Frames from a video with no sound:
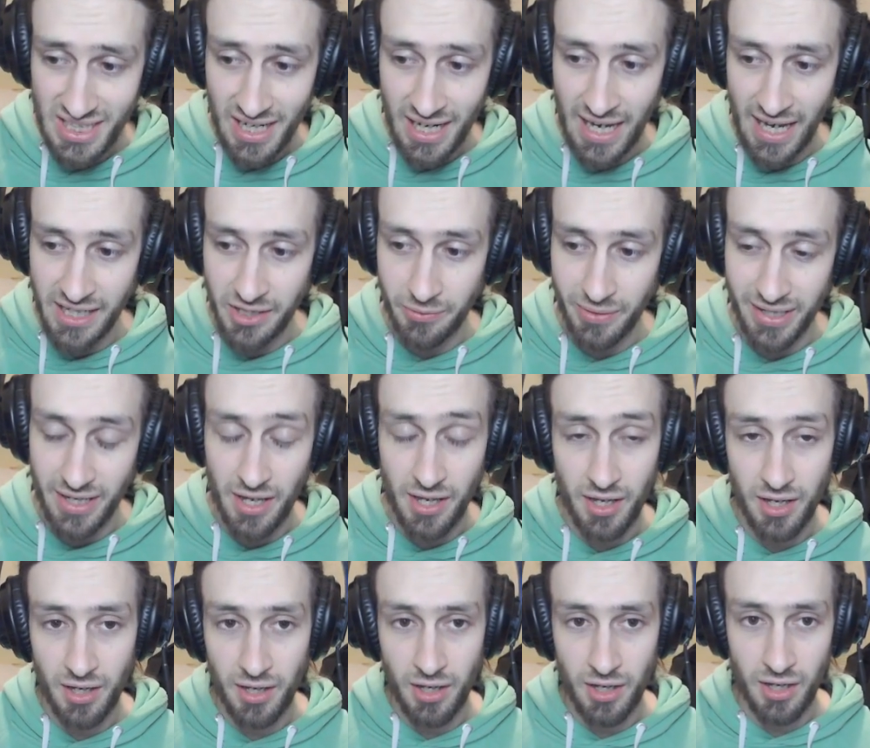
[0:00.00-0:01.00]
Anyway,
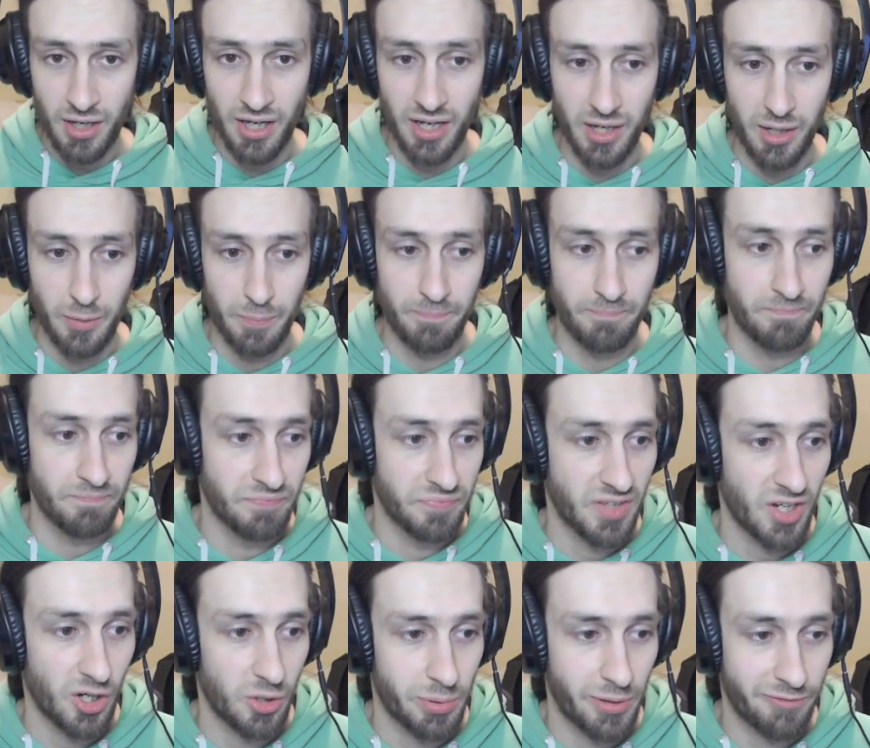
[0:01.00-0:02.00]

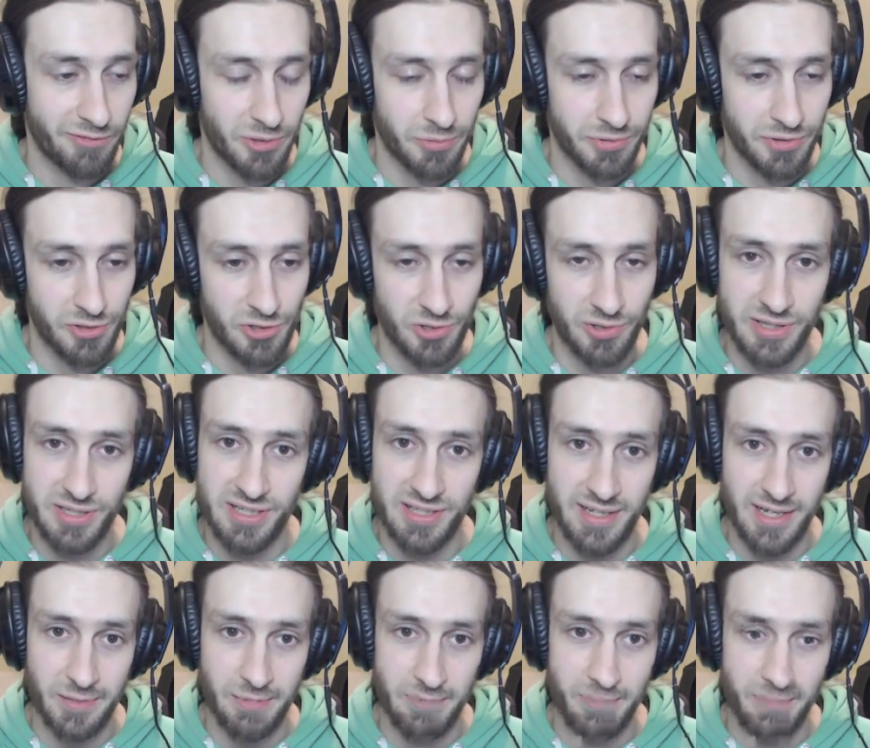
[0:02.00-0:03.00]
Hope everyone enjoys that.